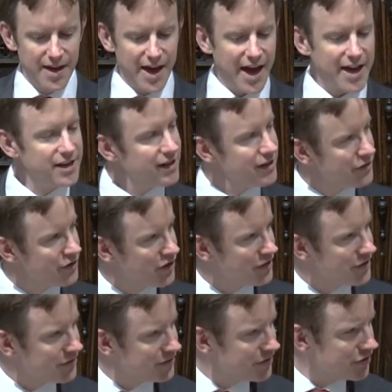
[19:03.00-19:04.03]
And
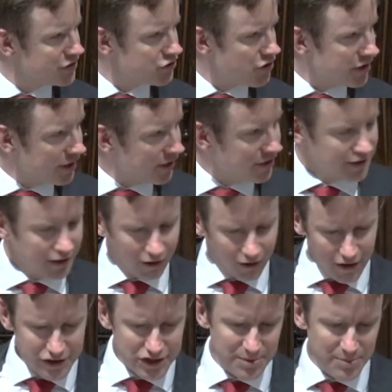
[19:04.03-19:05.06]
the, the drunken
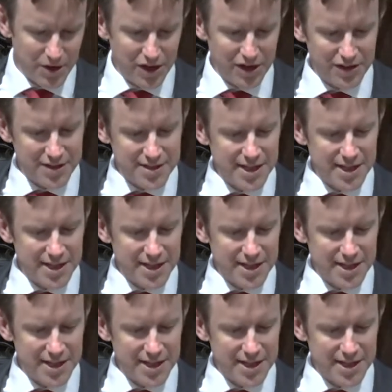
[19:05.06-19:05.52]
clergyman at the